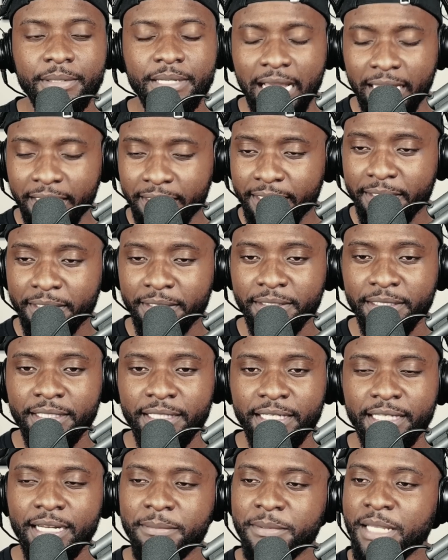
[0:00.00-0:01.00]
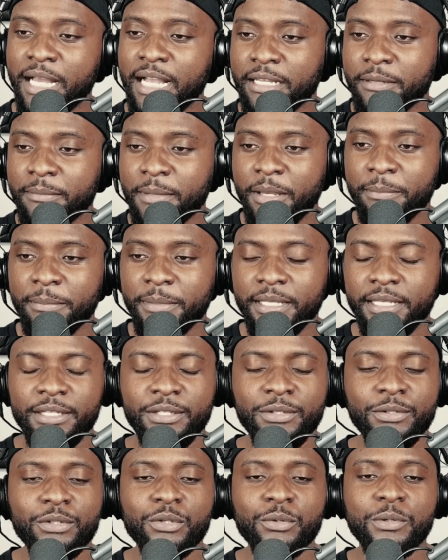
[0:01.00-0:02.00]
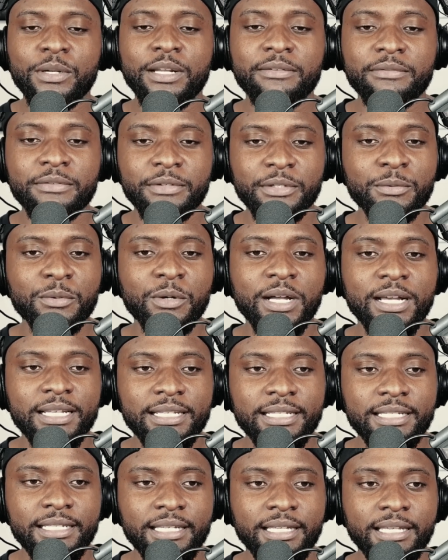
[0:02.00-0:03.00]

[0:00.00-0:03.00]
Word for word: Not legally, and I'm talking about me, you do whatever you want.